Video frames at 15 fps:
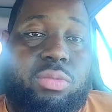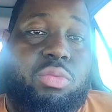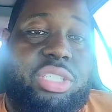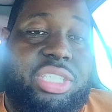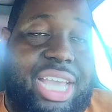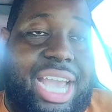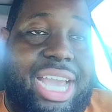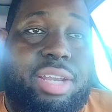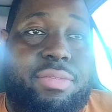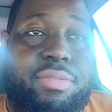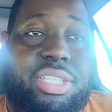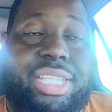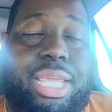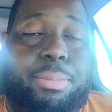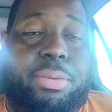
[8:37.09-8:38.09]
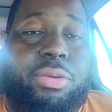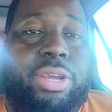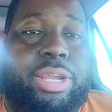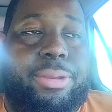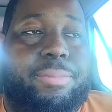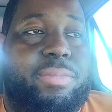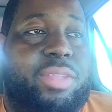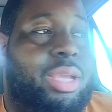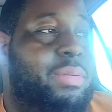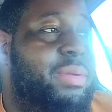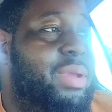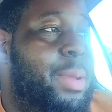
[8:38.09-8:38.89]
was kind of a statement, right?